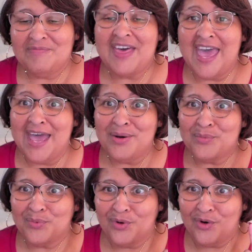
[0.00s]
that
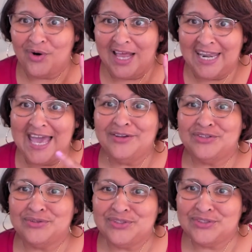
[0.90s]
will allow
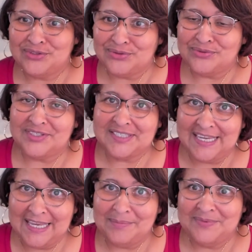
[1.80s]
you to do the
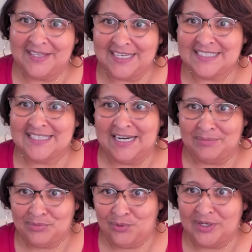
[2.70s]
same things that
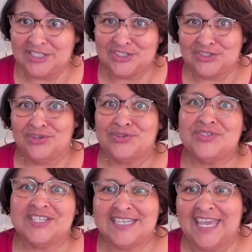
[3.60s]
I'm going to show you
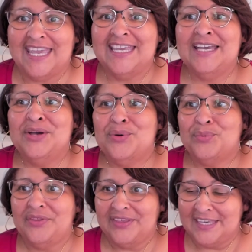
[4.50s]
today
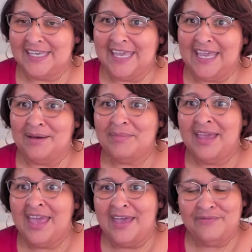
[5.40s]
with Ecamm
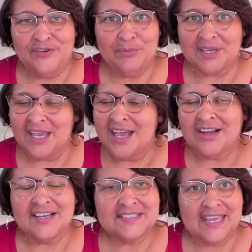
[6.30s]
and Filmic.
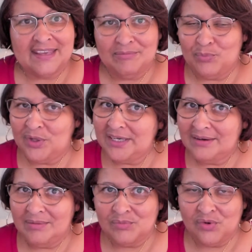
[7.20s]
Because when
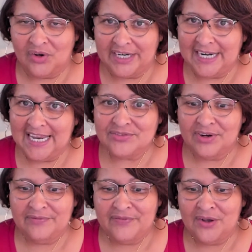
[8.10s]
on an
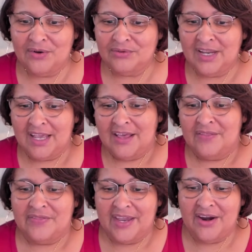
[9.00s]
Android phone,
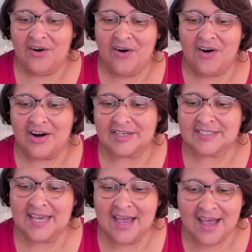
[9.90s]
there are
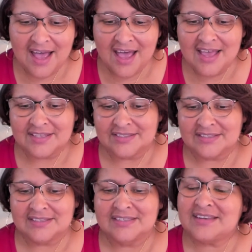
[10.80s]

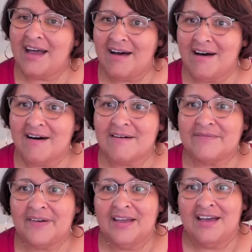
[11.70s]
tons
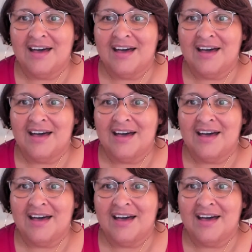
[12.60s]
of